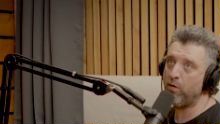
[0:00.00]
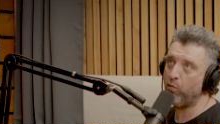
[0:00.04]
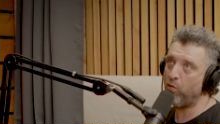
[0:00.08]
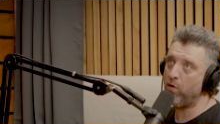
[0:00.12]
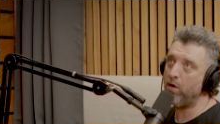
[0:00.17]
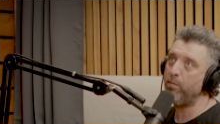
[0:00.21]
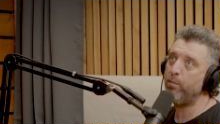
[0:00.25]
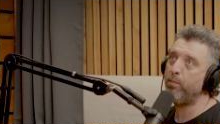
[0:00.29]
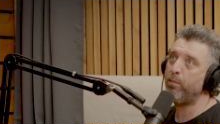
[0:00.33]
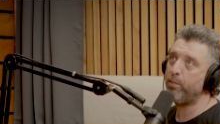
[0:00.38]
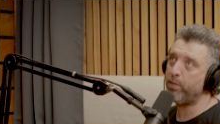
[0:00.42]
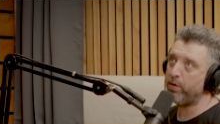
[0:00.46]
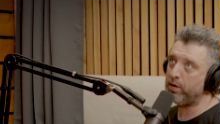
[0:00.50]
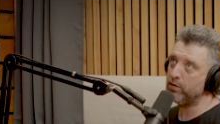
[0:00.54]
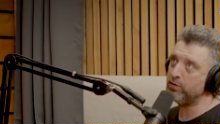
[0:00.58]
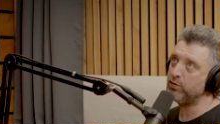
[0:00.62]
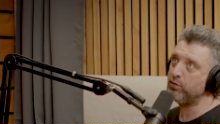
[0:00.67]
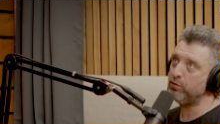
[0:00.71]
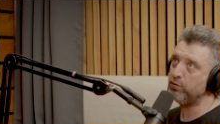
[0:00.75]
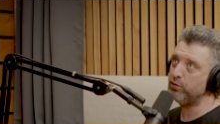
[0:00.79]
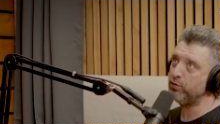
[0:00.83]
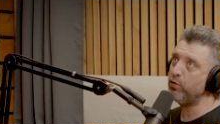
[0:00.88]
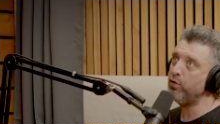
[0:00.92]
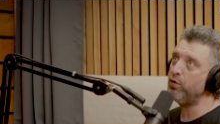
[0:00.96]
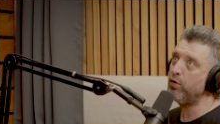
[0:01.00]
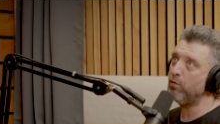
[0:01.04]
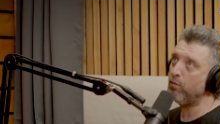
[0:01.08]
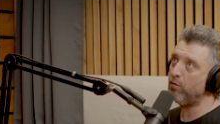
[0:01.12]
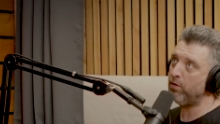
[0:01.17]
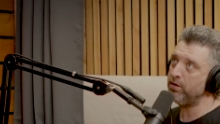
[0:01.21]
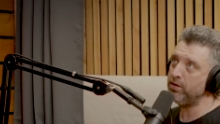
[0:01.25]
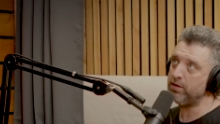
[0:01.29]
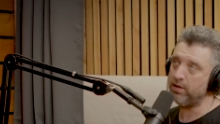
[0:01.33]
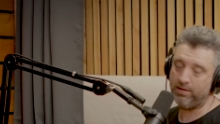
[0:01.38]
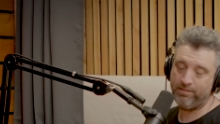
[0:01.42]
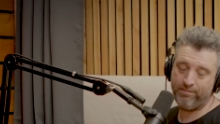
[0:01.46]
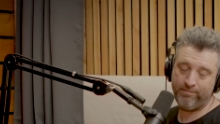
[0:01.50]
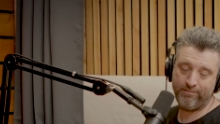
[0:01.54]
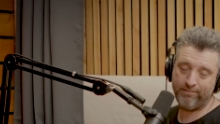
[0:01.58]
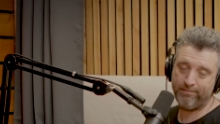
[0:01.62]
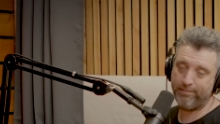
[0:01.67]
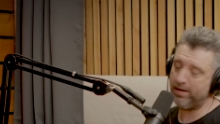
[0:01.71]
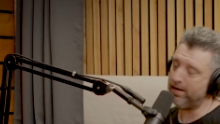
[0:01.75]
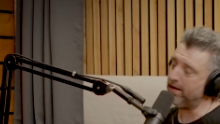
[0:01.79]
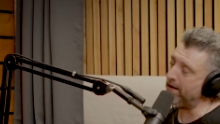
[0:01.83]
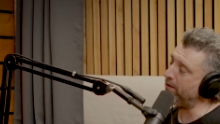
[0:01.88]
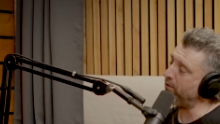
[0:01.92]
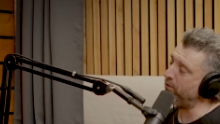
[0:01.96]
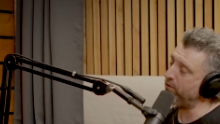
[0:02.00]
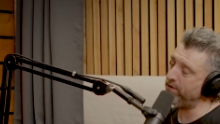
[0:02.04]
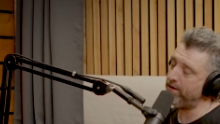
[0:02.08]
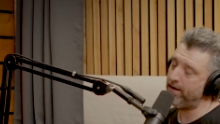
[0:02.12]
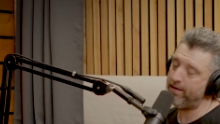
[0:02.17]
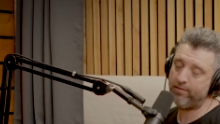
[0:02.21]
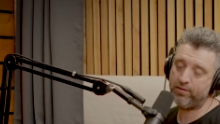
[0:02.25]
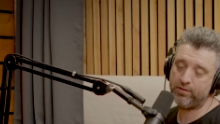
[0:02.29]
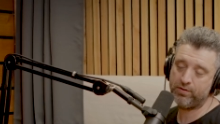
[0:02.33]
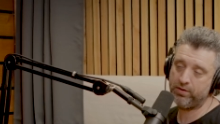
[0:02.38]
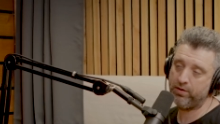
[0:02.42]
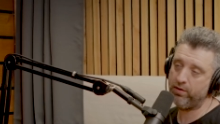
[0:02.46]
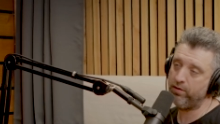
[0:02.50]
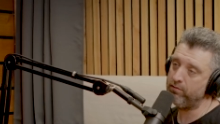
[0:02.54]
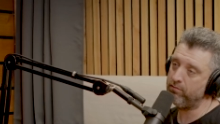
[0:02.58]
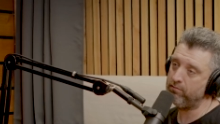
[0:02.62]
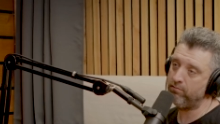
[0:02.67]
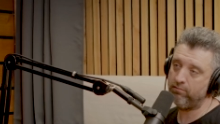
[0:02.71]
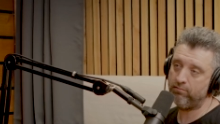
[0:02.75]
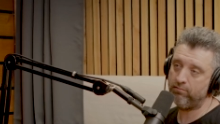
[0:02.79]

one personal scooter one time, but I will never scoot.